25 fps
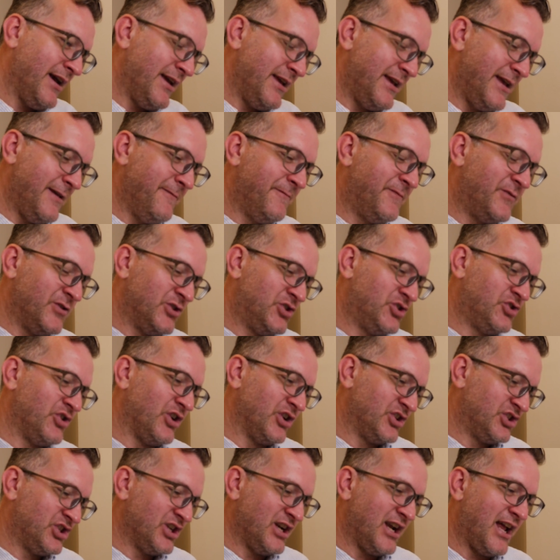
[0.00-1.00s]

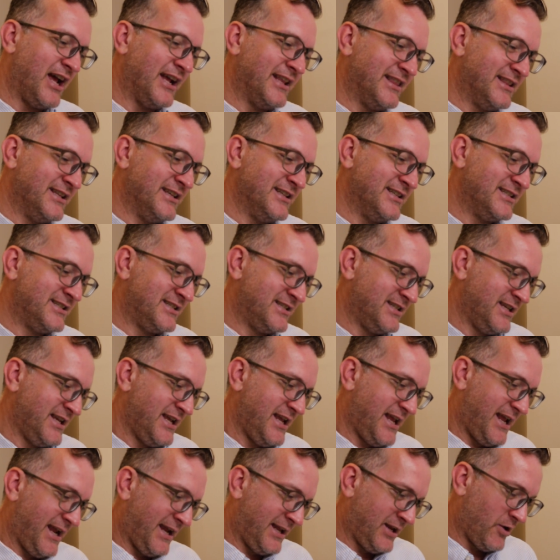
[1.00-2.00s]
infrastructure like this
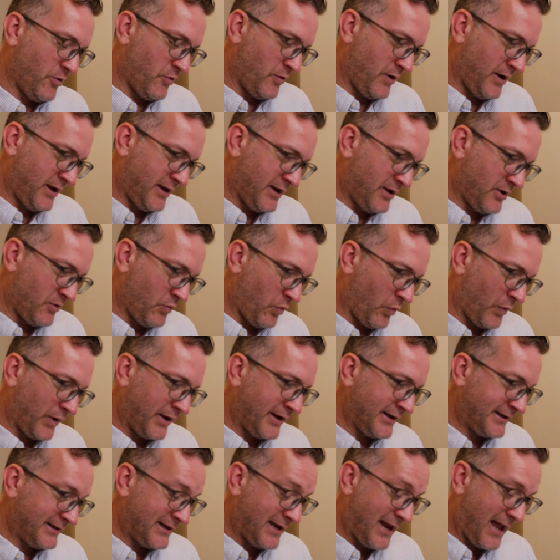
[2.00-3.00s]
in a
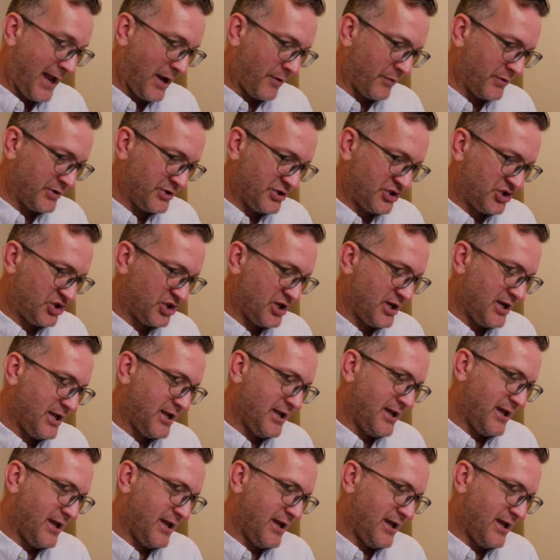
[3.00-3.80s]
weird language,